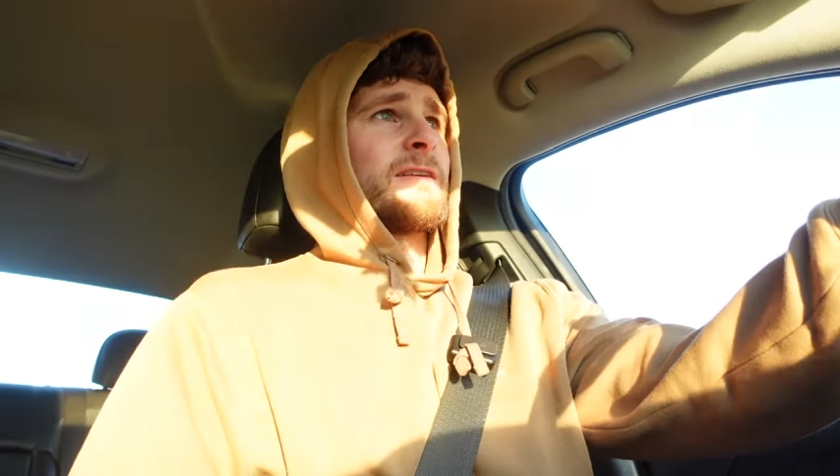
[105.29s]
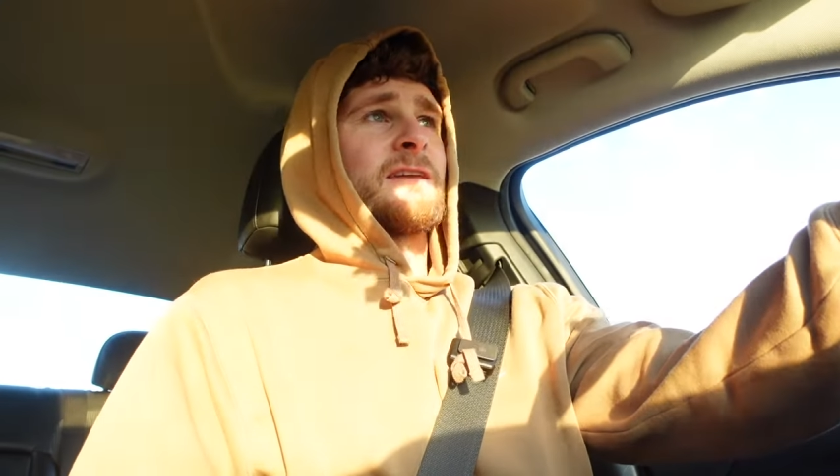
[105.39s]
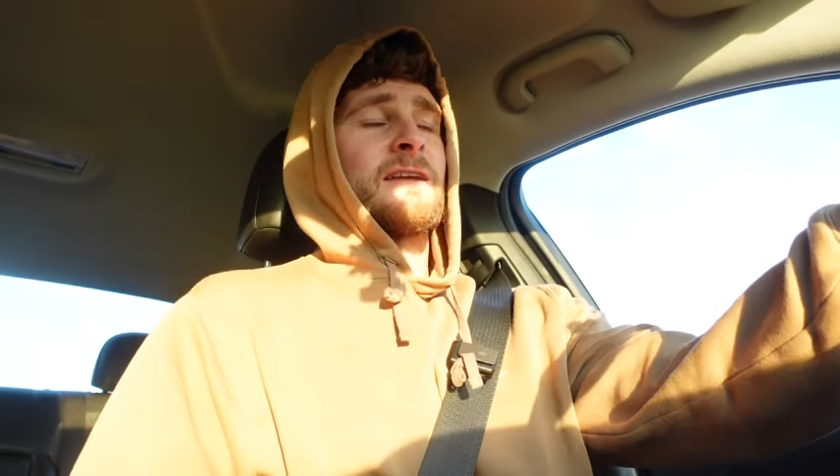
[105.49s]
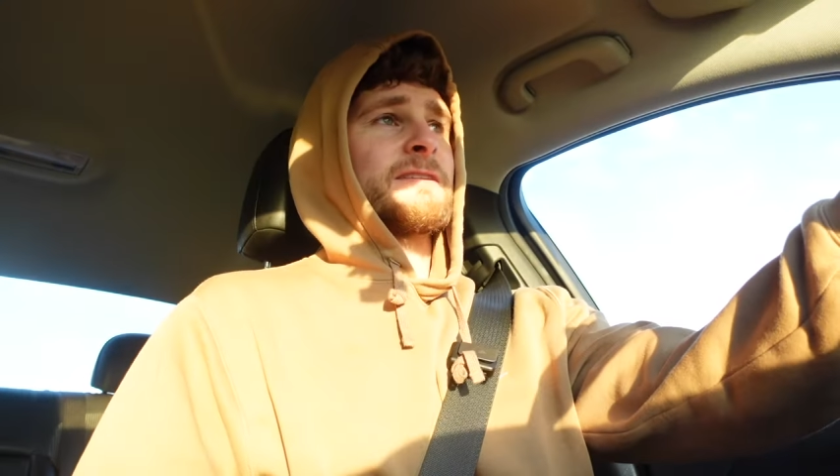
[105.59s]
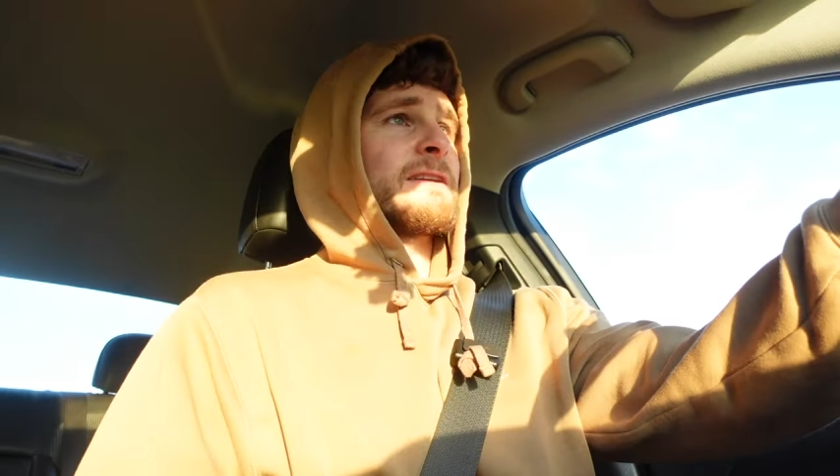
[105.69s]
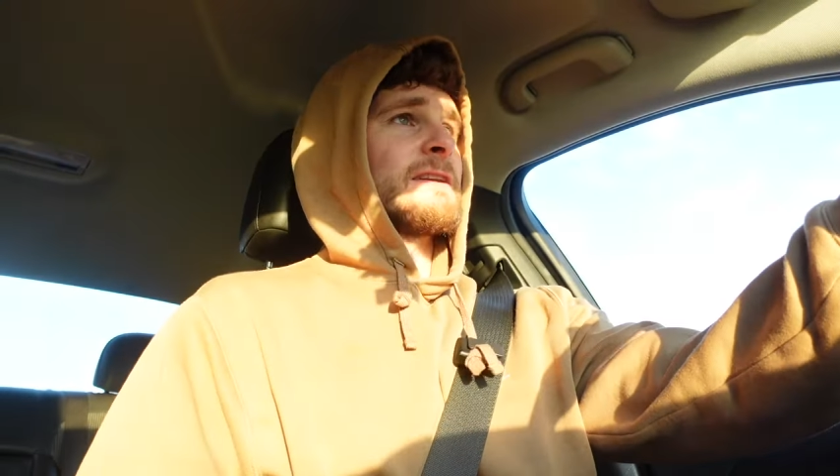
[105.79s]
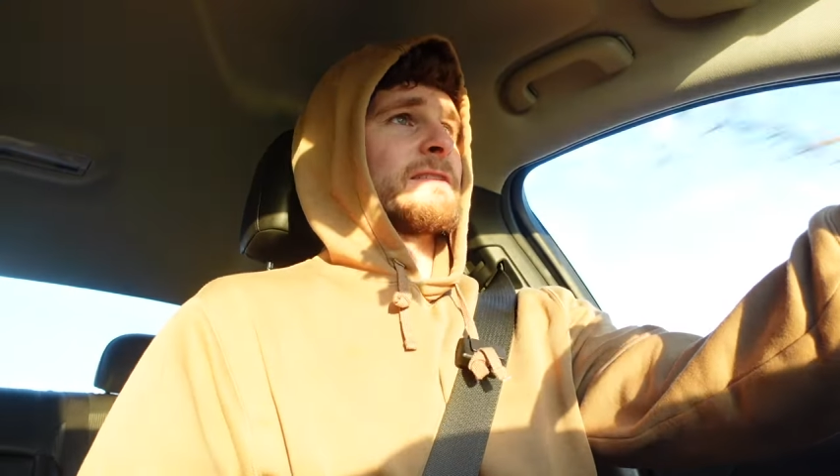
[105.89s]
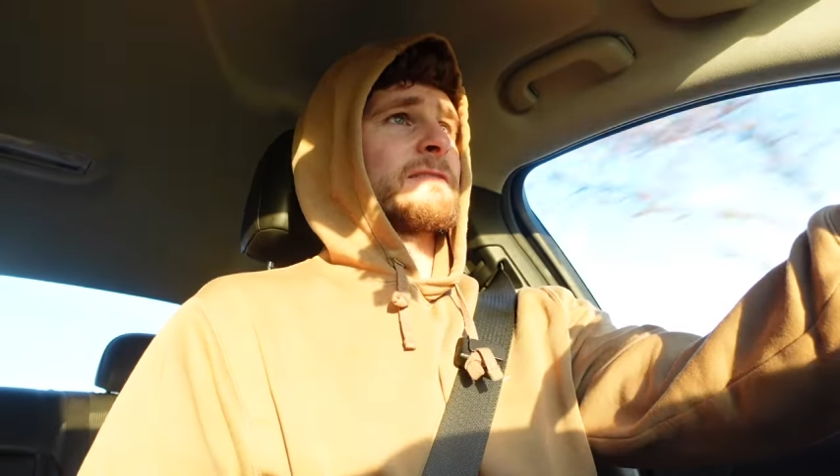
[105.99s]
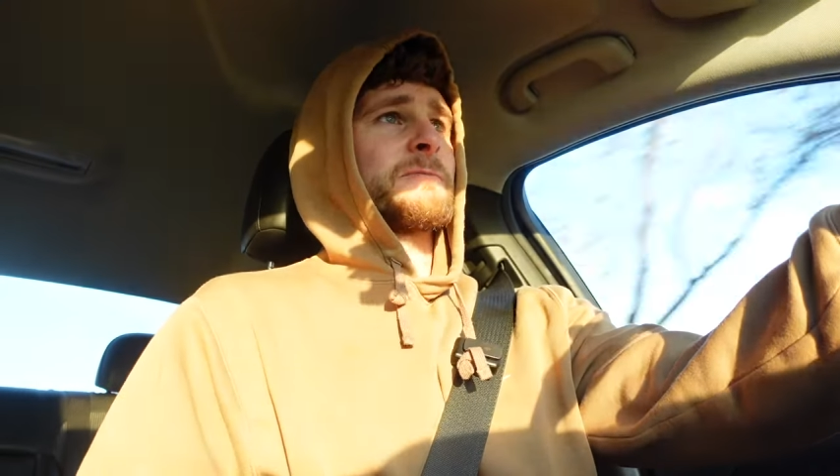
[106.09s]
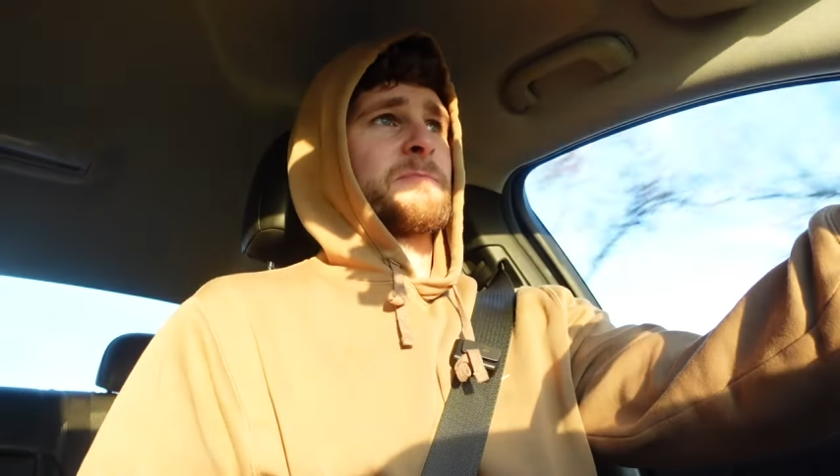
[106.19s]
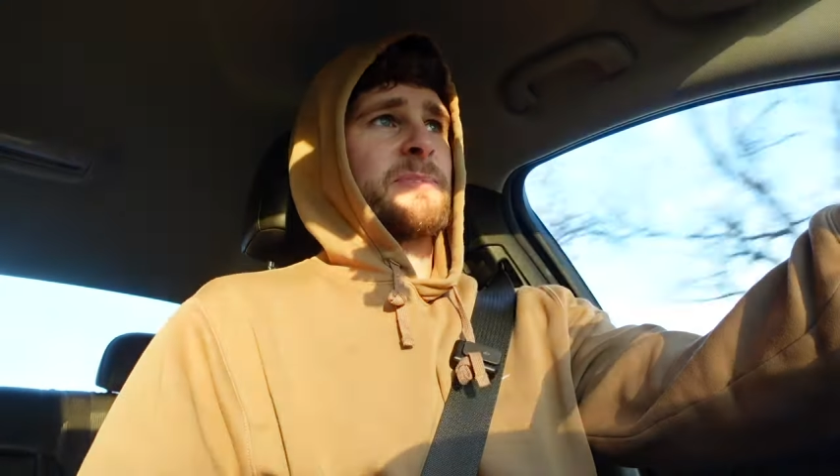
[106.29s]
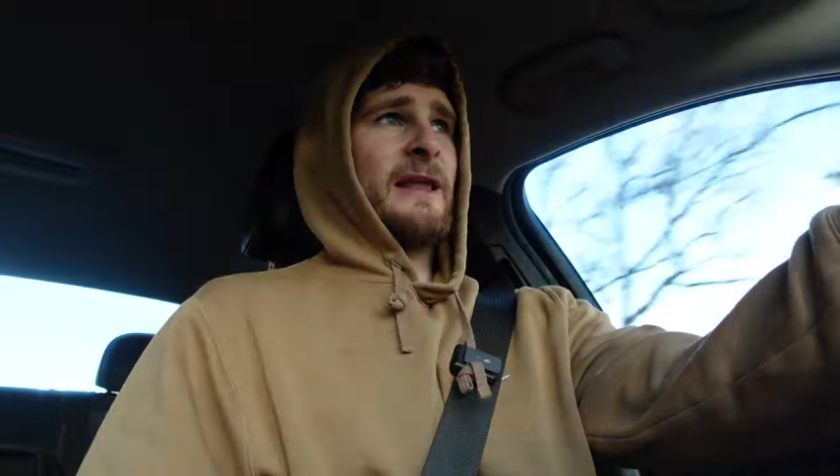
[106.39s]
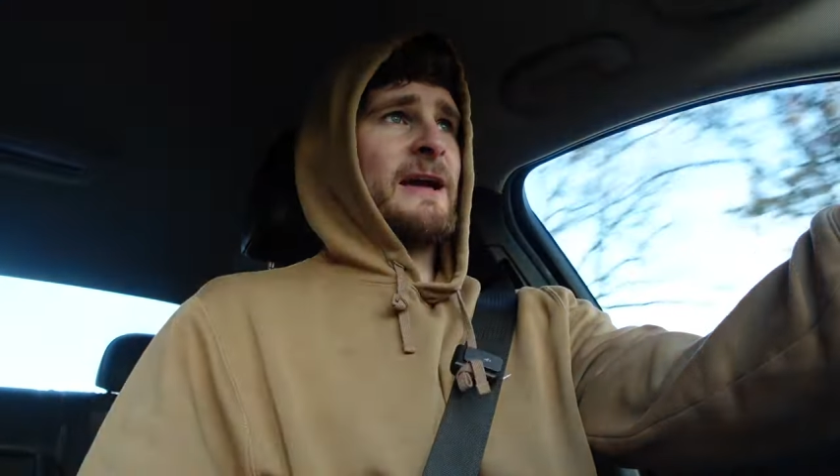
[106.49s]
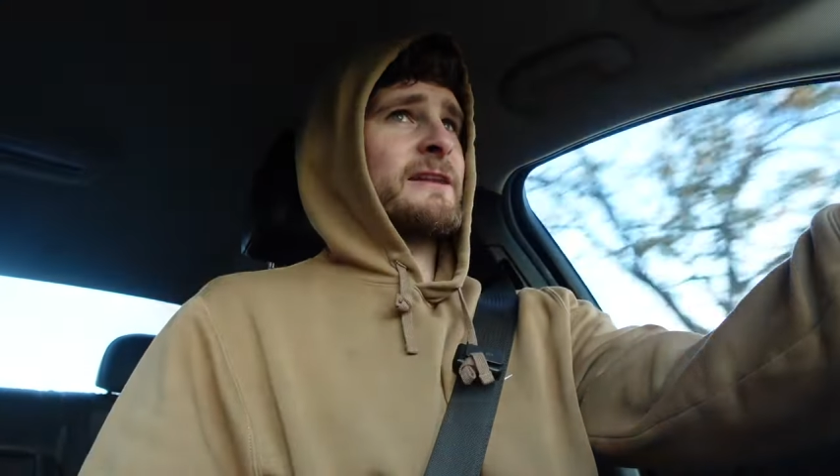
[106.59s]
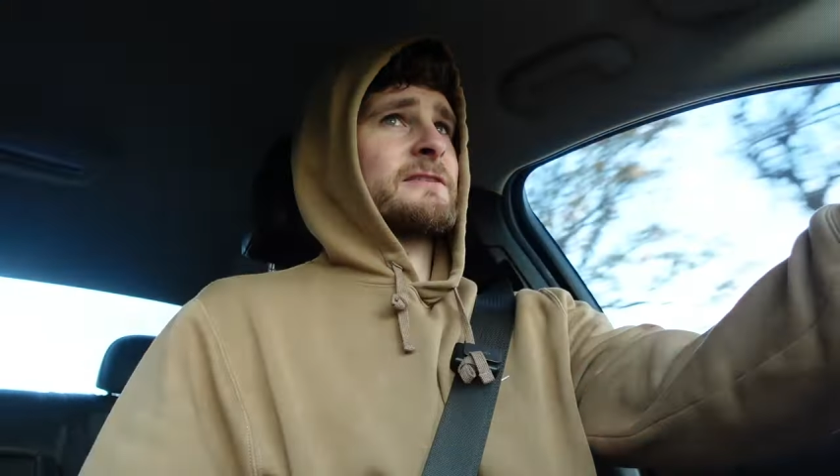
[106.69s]
getting it
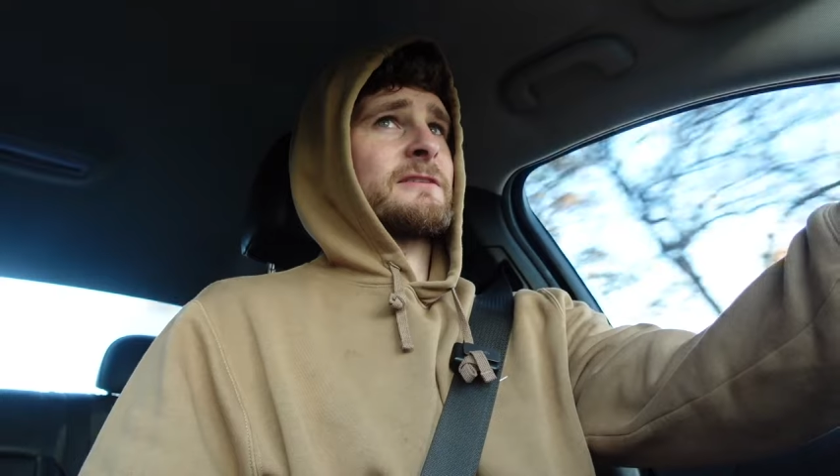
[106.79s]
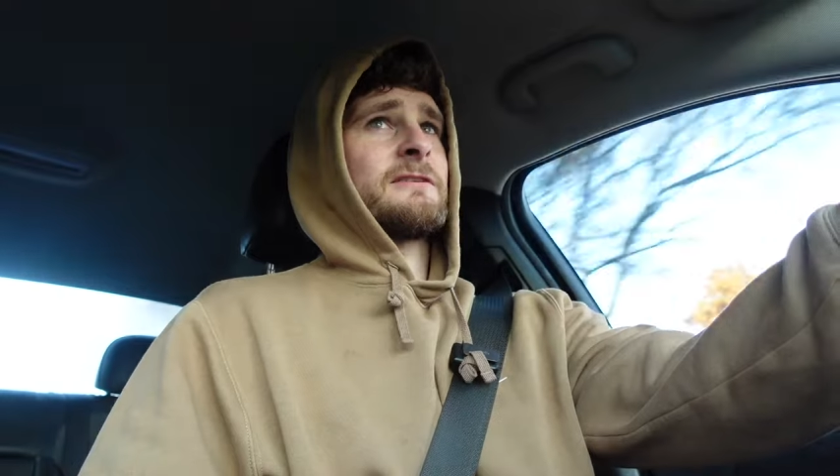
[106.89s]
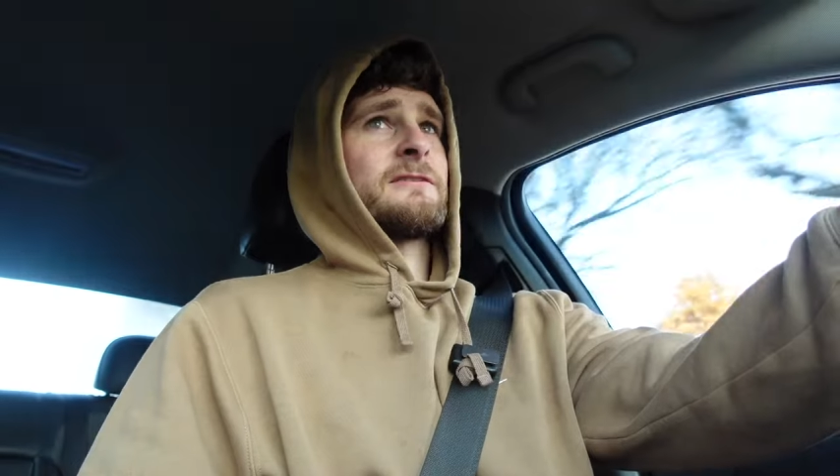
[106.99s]
planned,